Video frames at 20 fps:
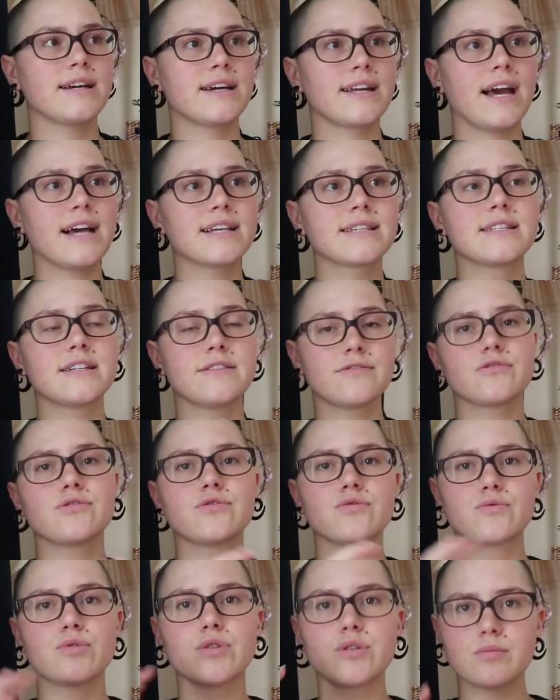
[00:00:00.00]
It has
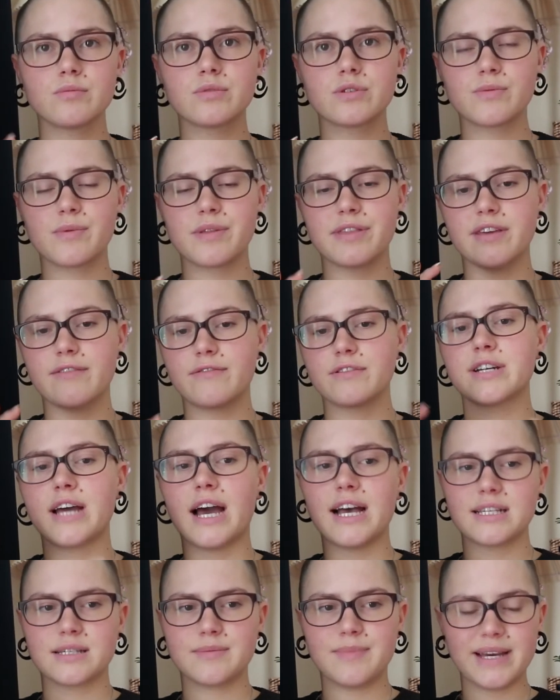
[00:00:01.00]
different rooms with different
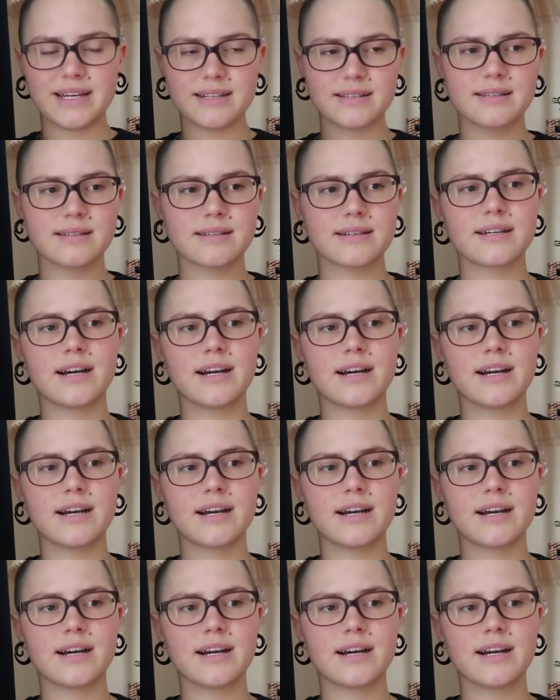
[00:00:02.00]
aspects,